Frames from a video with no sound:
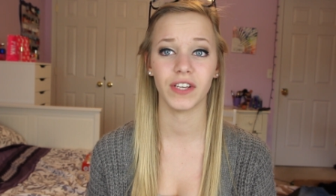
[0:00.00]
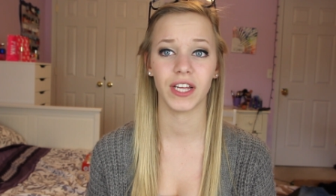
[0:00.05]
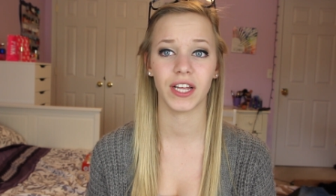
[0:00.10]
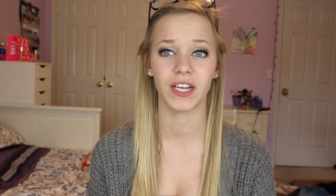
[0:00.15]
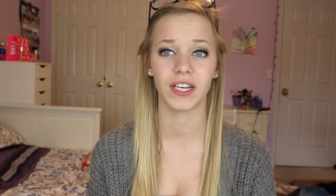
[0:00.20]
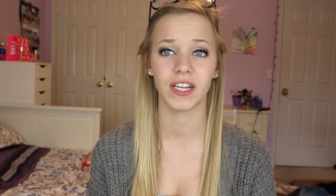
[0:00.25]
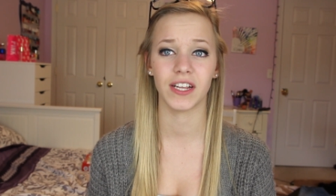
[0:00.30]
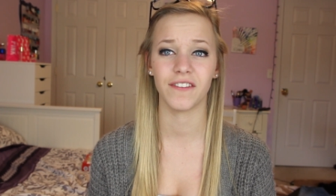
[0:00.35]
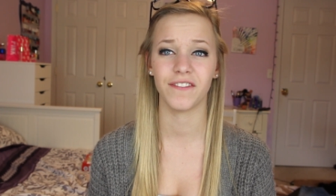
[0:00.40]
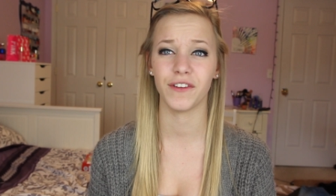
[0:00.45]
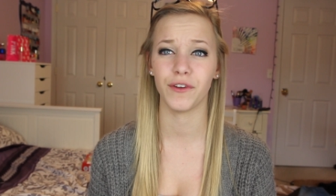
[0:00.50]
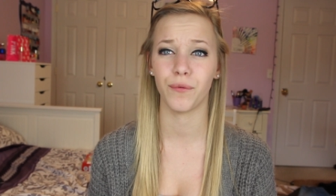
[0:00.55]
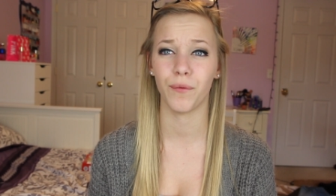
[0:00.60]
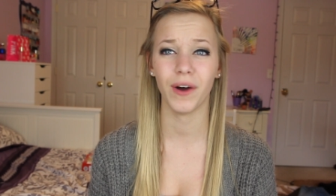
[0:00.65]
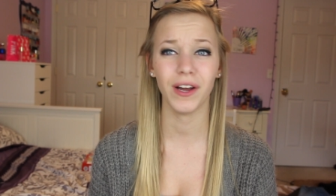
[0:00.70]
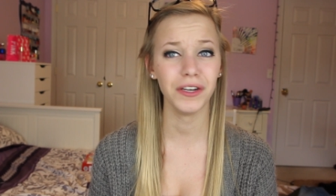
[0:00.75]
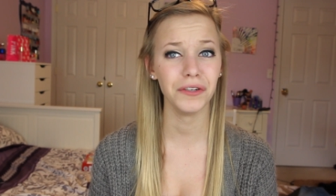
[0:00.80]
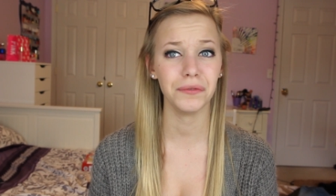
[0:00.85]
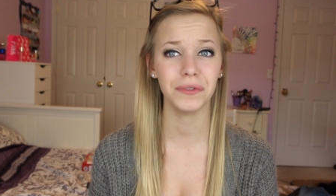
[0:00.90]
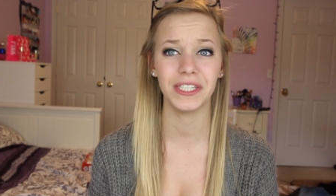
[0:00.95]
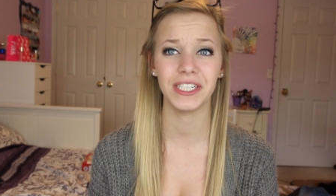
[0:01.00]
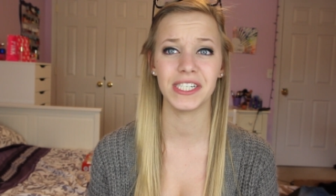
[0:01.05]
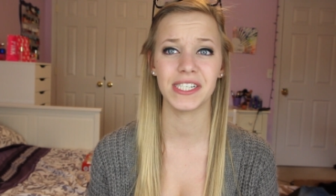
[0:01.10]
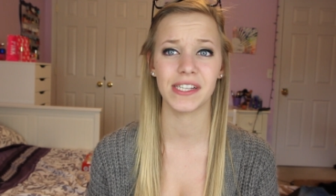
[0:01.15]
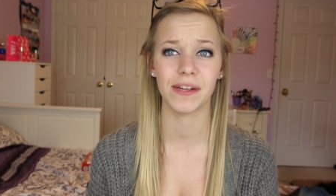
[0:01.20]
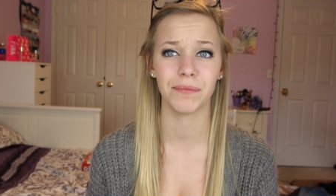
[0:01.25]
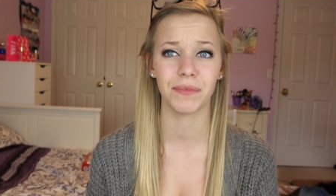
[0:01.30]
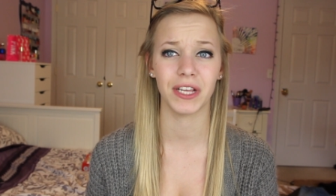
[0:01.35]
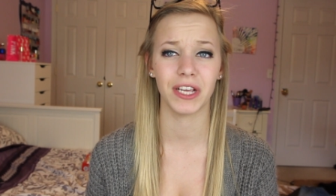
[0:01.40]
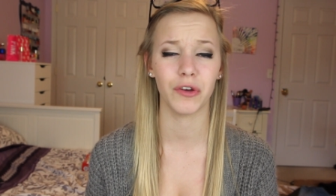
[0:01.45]
and if you want to wear
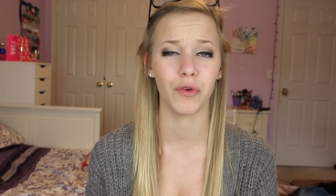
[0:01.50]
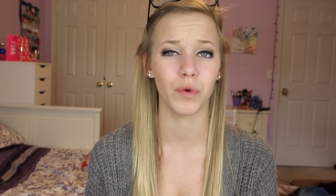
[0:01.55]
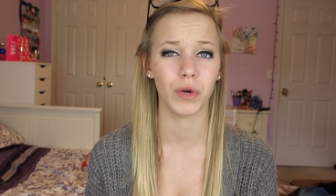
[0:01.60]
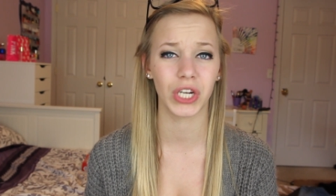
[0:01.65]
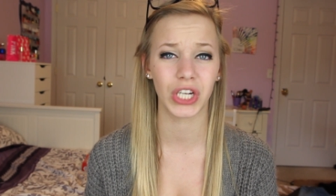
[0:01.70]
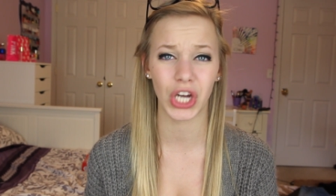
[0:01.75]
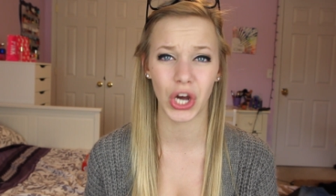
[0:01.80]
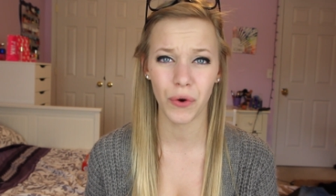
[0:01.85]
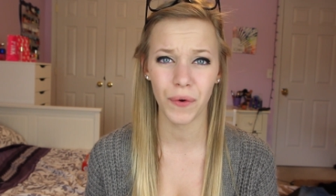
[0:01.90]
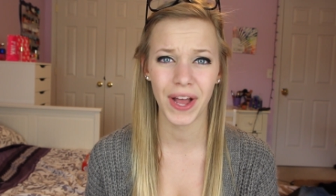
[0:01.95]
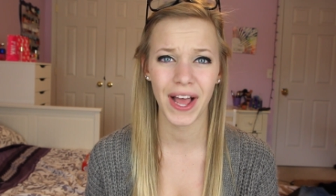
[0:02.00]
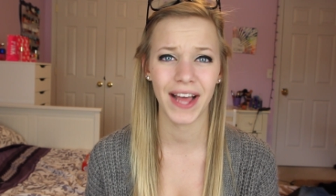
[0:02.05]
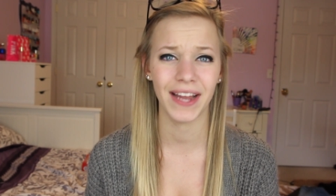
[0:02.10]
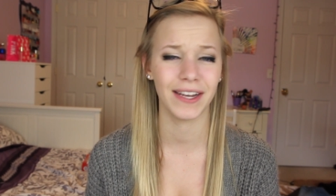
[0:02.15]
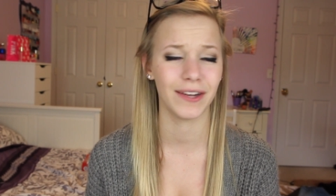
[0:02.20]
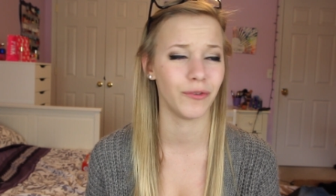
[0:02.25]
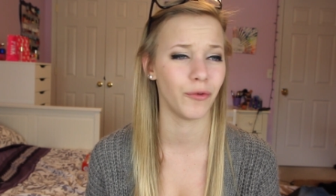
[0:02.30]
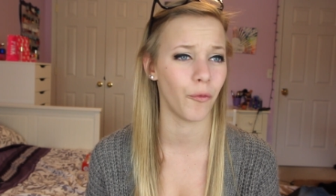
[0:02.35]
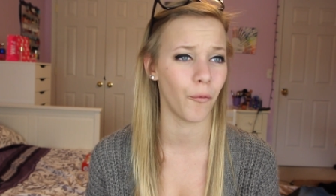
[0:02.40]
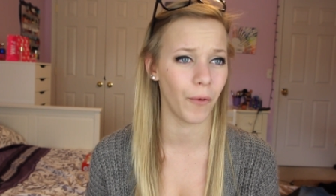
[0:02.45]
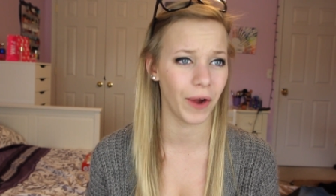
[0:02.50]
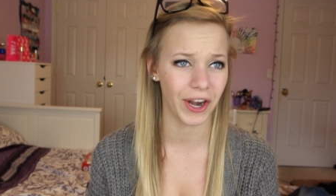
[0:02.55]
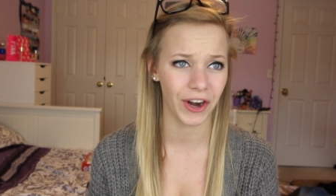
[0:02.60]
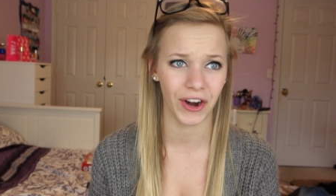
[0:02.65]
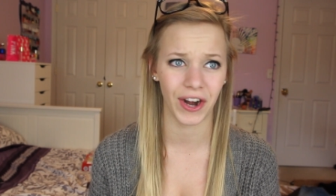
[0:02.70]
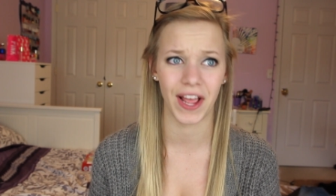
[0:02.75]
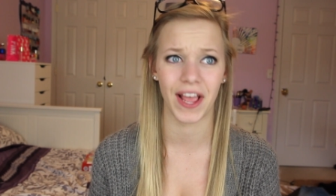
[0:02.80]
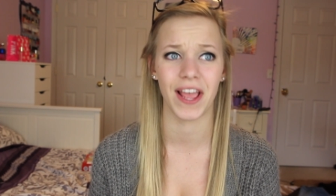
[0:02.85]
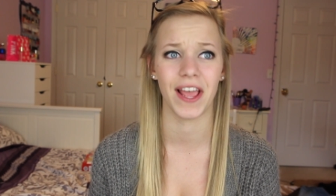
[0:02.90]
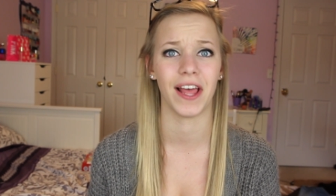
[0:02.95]
something, go ahead and
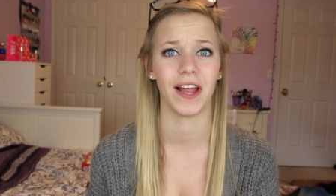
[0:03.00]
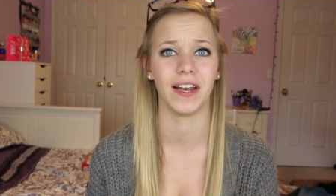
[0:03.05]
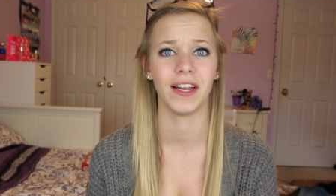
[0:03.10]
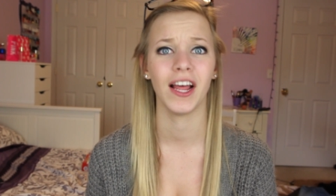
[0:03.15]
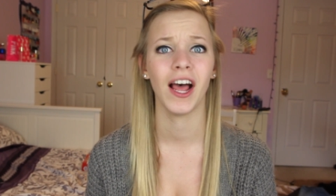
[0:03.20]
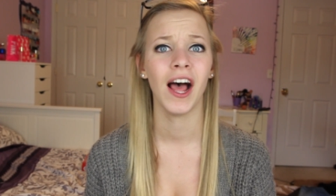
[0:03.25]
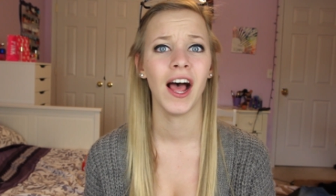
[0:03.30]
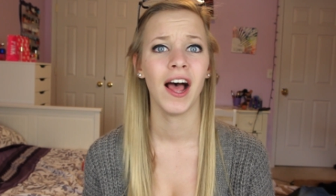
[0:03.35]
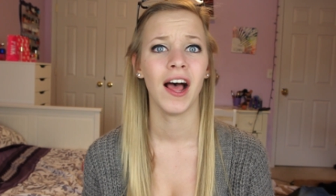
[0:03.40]
wear it and